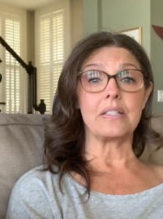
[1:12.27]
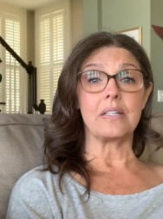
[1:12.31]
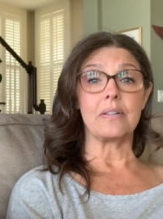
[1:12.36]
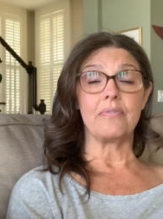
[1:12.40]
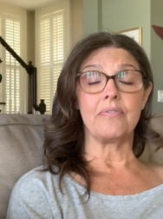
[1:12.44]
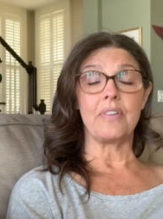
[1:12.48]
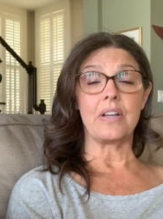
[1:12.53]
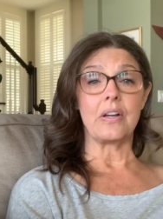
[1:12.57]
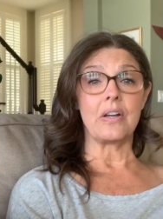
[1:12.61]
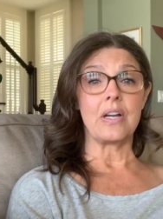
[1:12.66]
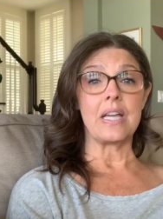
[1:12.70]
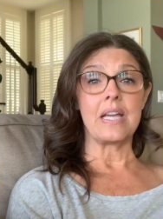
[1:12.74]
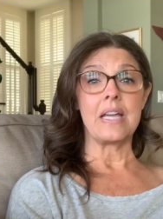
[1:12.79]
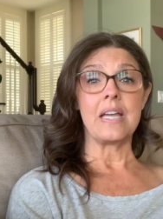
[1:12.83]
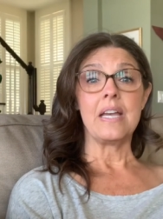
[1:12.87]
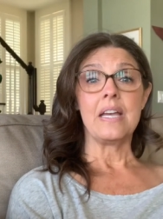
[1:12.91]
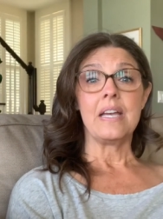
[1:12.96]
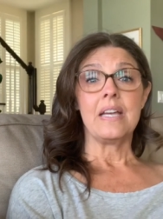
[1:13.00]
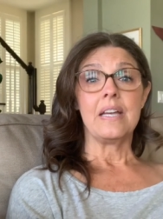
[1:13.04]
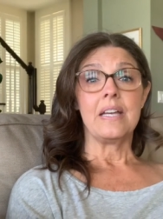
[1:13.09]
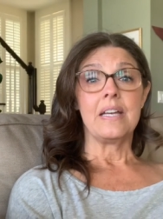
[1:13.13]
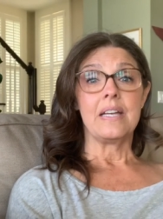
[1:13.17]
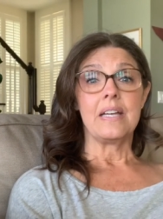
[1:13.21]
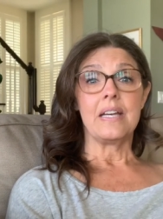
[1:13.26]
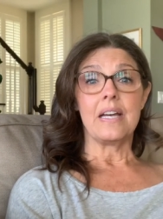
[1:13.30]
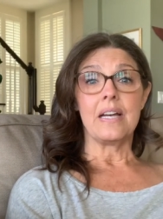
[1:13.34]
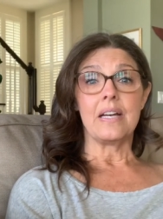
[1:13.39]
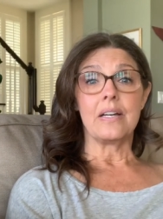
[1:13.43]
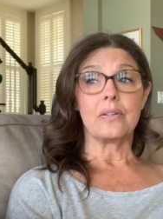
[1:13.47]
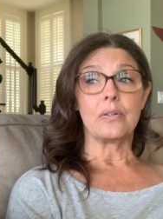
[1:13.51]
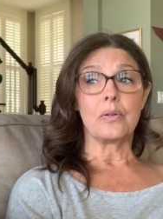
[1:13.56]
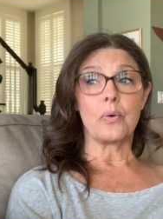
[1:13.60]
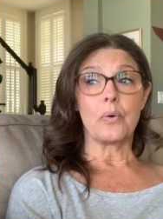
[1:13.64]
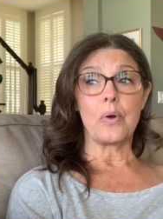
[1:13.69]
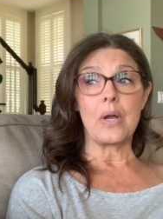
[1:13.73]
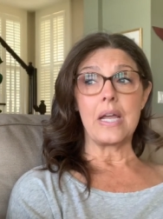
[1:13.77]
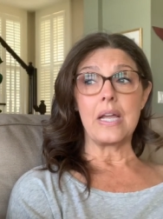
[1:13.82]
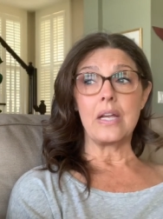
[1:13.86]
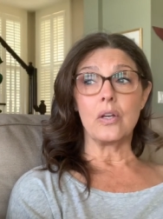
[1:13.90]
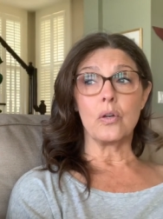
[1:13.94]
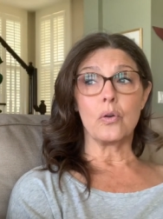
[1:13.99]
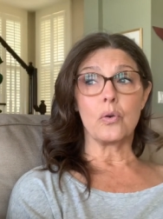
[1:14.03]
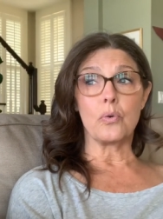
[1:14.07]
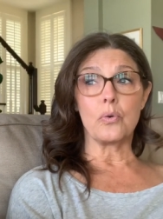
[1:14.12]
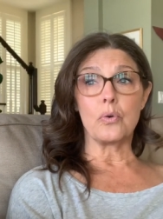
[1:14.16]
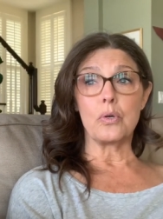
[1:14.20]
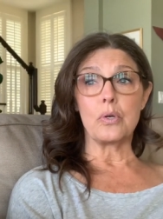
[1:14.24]
They're very a uh, great
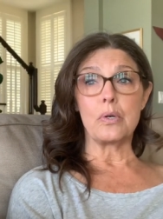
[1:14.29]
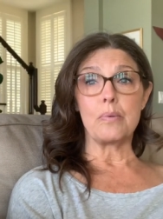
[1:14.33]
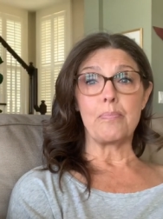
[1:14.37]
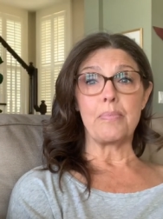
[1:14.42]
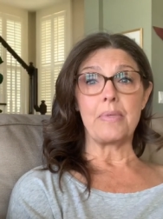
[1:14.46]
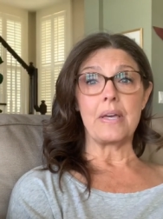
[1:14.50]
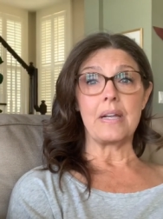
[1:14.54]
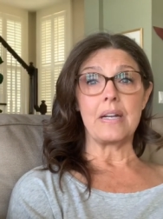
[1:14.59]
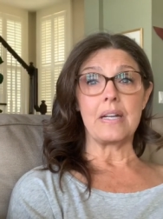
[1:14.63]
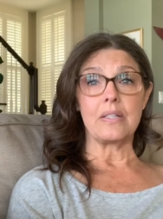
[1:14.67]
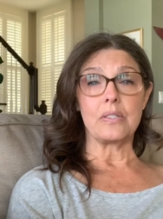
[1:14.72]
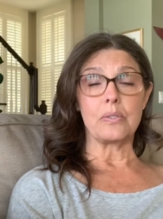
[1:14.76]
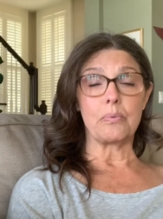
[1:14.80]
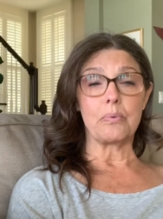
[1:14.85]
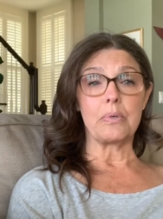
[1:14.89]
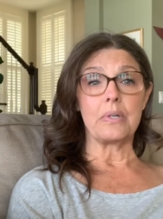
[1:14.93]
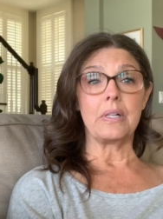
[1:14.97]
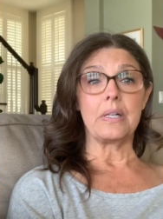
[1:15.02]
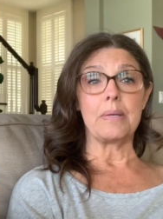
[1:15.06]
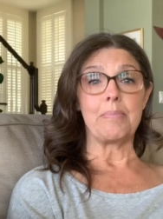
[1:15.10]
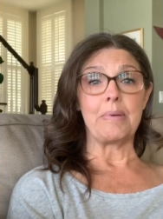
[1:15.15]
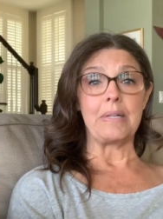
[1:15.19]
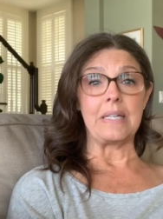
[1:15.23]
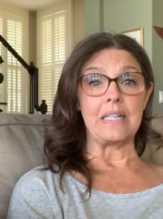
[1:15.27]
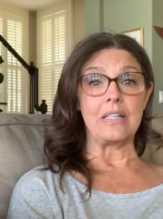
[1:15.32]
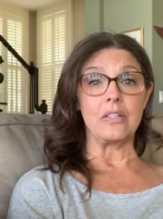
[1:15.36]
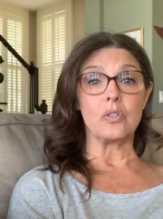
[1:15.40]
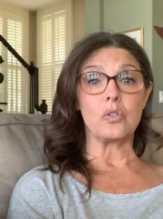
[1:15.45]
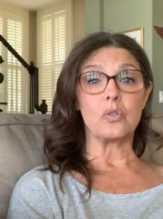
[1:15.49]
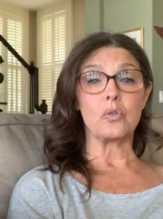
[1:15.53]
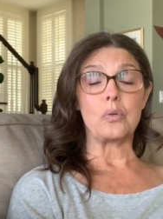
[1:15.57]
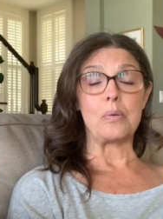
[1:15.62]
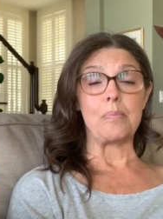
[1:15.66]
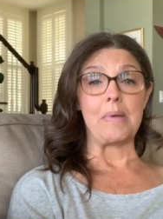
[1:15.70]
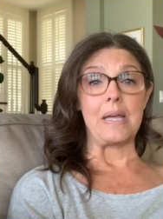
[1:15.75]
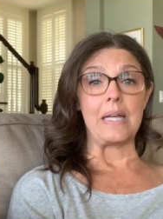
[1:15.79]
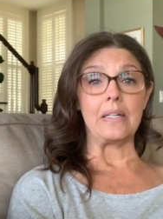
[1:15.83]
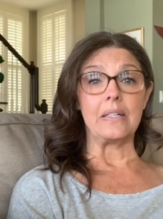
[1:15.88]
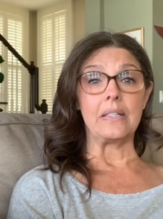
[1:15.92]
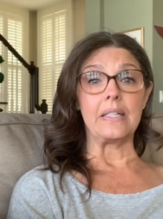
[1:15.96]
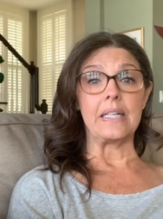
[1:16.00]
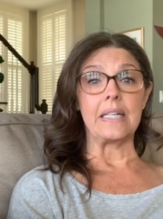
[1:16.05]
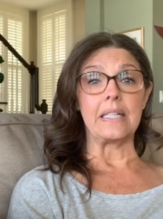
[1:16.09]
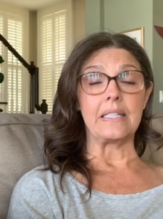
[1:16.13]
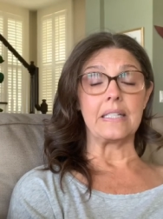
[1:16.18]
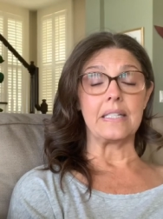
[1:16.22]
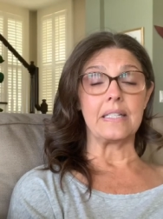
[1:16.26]
group that has really been instrumental
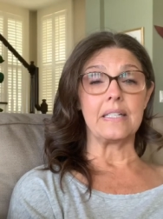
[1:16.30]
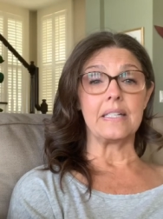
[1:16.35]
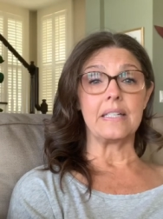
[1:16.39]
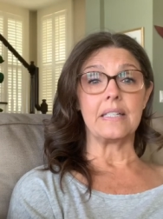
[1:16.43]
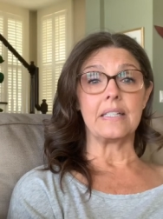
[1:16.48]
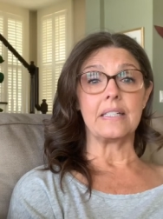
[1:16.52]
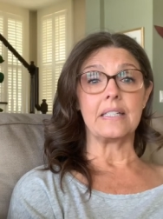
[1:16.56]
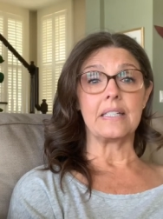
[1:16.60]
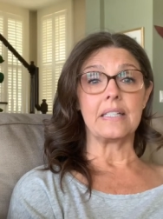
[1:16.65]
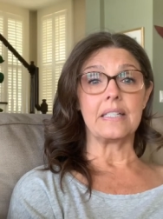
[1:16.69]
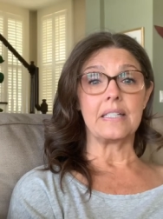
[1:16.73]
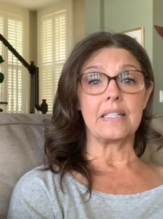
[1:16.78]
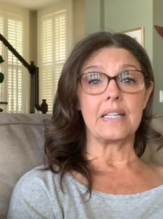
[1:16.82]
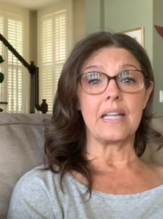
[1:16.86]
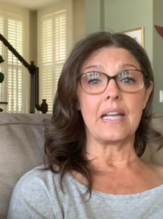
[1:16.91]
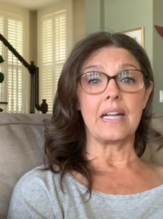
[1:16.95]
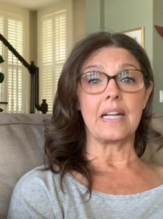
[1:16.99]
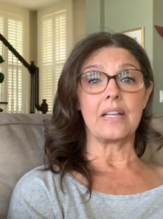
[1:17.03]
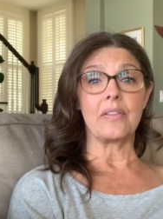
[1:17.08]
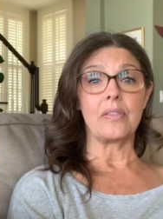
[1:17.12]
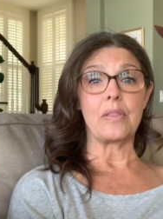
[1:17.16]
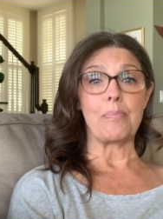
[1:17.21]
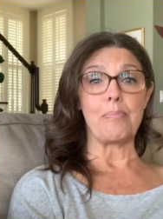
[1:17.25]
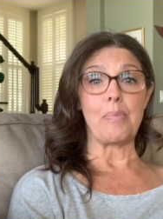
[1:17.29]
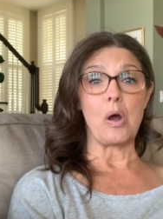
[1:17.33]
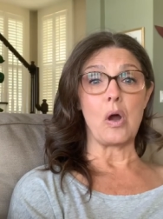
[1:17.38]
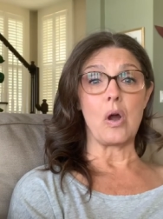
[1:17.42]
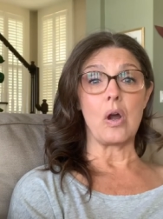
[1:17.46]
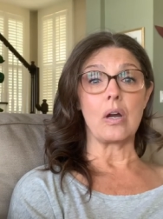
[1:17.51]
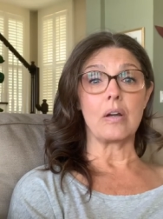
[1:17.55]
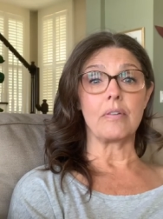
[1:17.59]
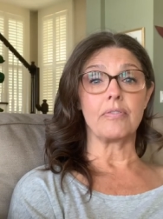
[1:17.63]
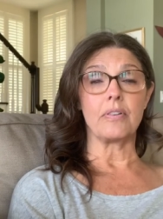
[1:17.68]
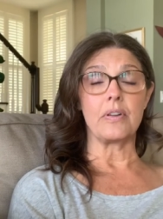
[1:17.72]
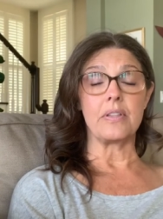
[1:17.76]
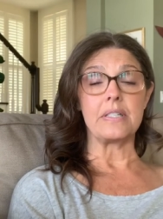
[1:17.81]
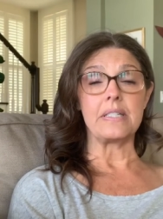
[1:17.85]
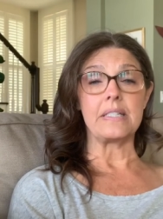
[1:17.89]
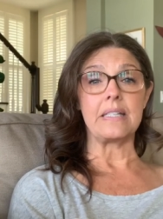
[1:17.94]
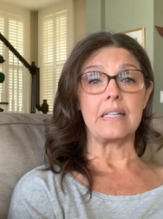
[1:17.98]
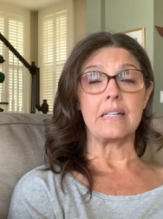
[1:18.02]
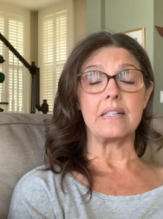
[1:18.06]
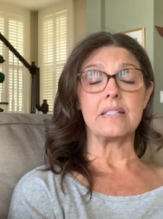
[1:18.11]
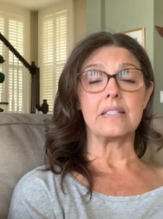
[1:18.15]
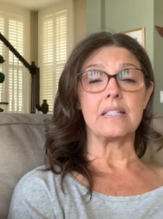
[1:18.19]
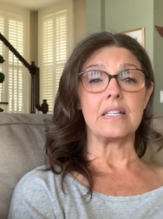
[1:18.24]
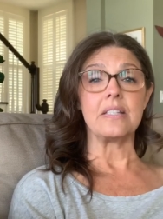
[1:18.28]
in, in getting the park for the
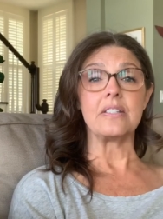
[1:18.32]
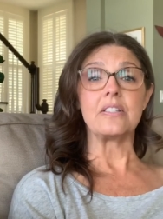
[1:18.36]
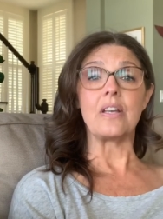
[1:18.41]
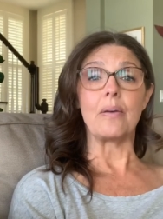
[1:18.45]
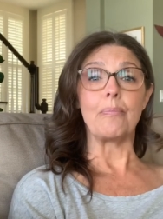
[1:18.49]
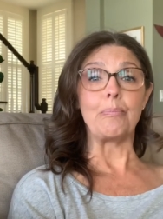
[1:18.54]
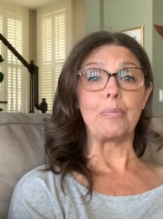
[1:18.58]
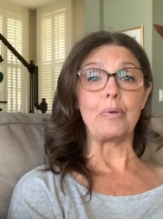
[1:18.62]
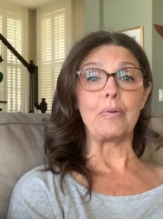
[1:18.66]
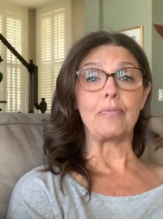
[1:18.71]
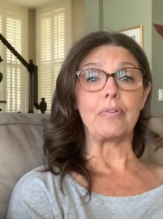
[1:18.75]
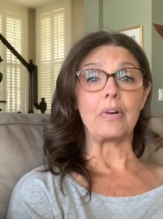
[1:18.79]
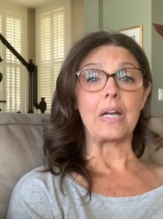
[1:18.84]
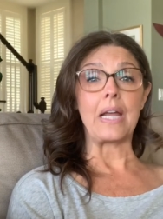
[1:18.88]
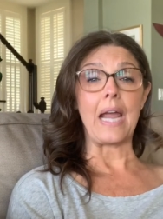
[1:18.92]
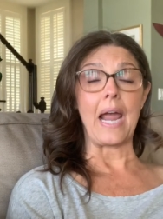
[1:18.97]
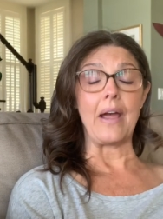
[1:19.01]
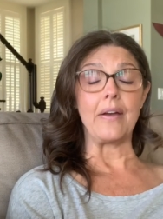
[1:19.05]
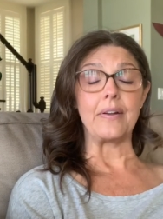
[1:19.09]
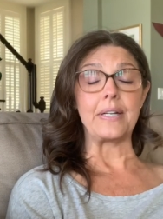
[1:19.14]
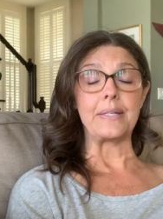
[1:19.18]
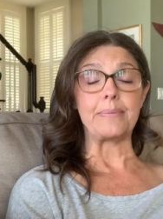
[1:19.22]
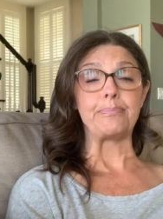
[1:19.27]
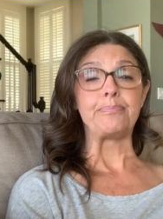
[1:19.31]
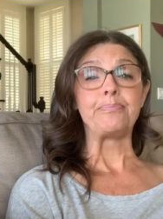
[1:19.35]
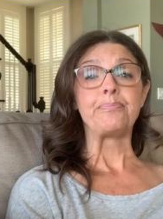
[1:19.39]
citizens of Beaufort County.